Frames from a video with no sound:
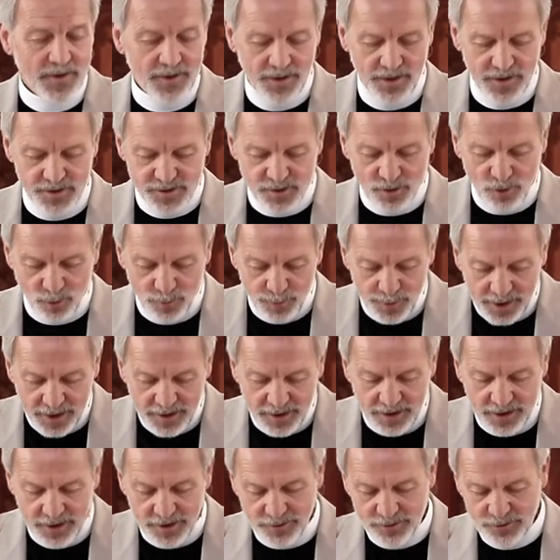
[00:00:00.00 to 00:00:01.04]
is
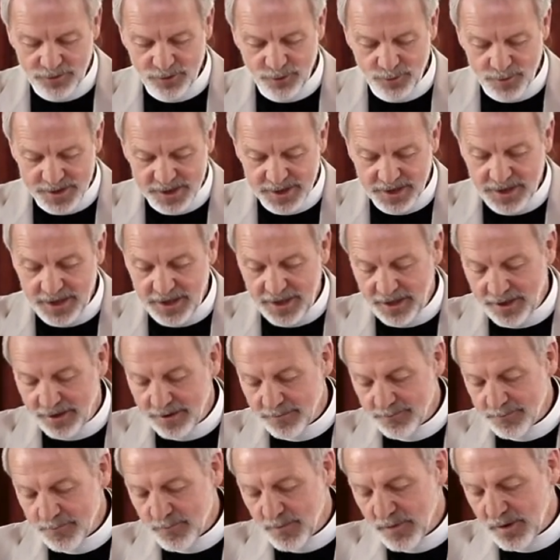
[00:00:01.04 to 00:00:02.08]
obedient to his
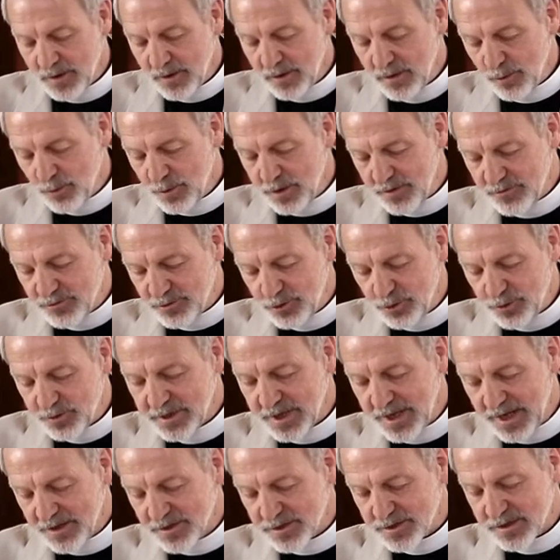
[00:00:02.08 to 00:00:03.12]
king. We have two
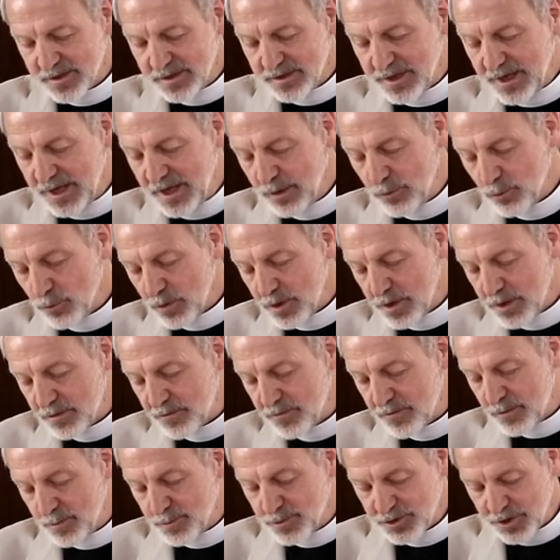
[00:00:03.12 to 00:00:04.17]
texts today, one
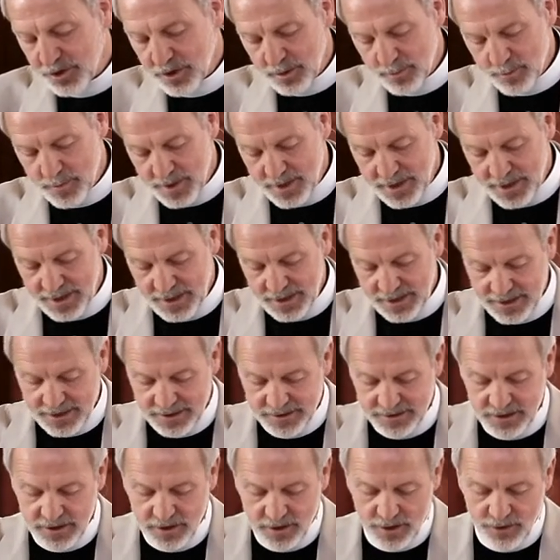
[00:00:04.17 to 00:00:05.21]
from Jeremiah
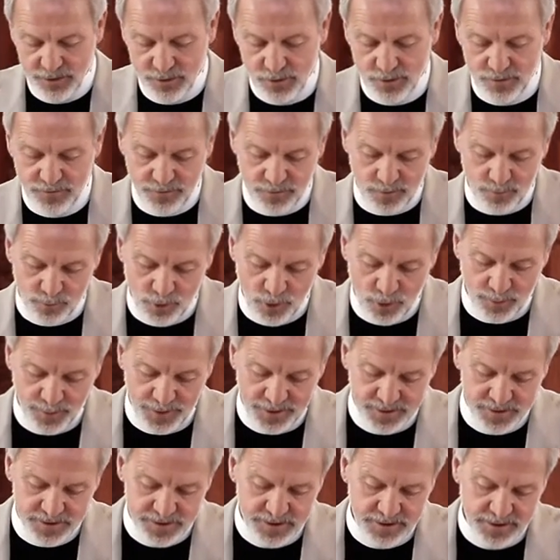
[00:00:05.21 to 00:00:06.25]
and the other from
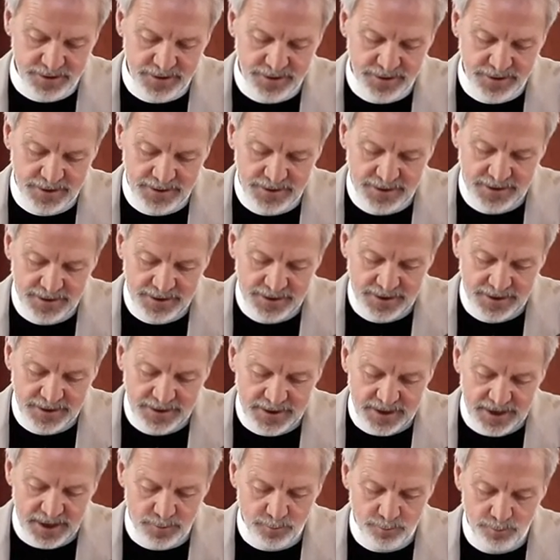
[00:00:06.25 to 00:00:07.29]
Romans.
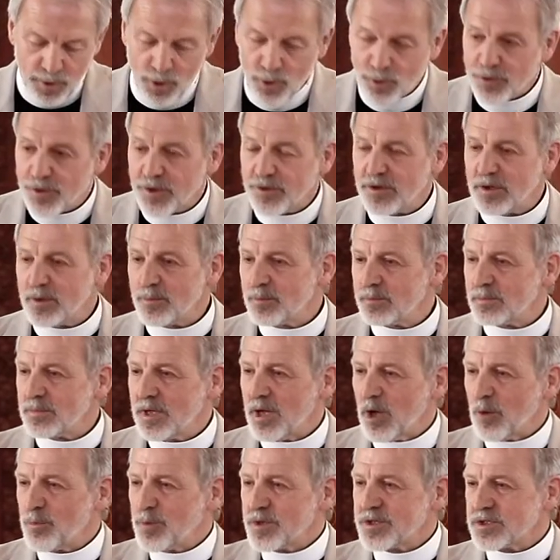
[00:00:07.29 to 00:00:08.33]
And both of them
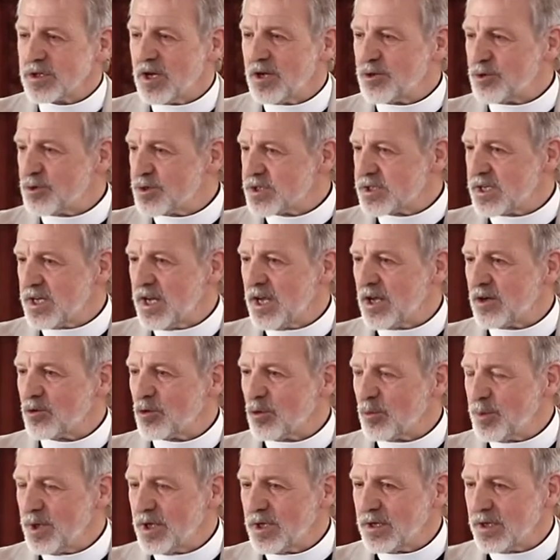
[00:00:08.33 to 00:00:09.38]
help us understand
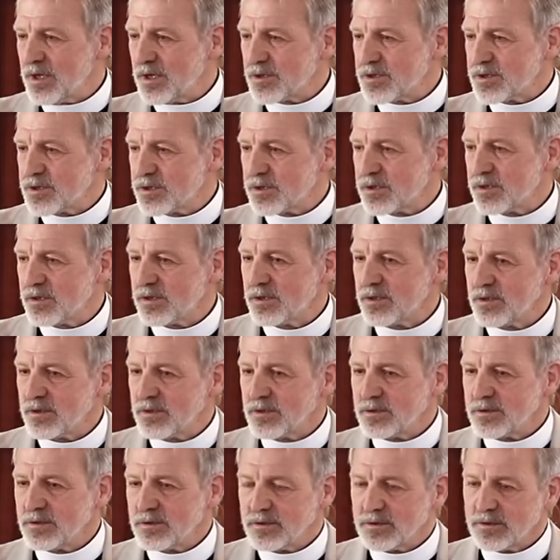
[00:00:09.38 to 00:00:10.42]
obedience
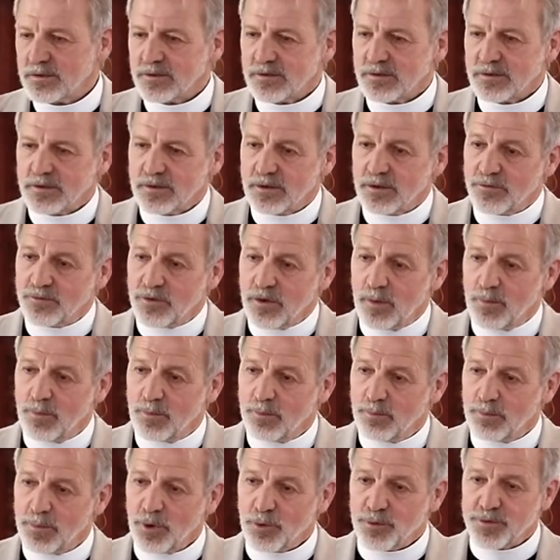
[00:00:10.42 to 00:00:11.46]
from
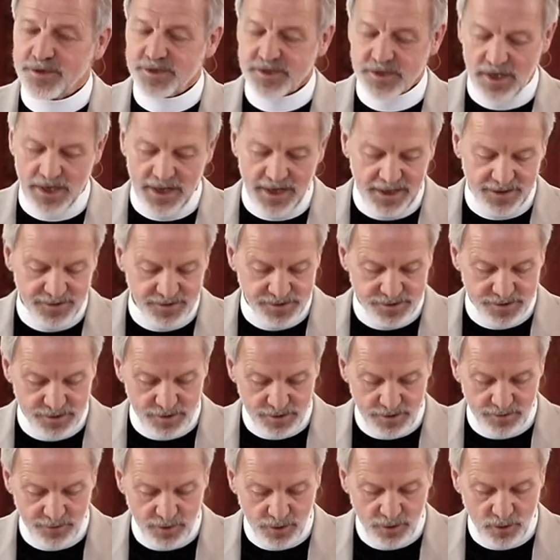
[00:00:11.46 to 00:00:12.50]
both sides
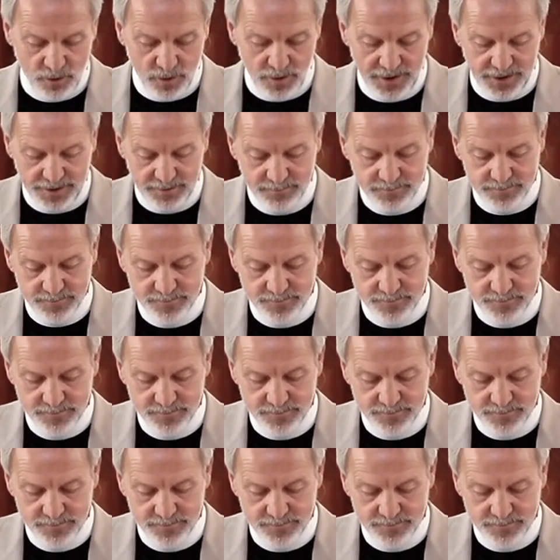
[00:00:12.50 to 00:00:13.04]
of the coin.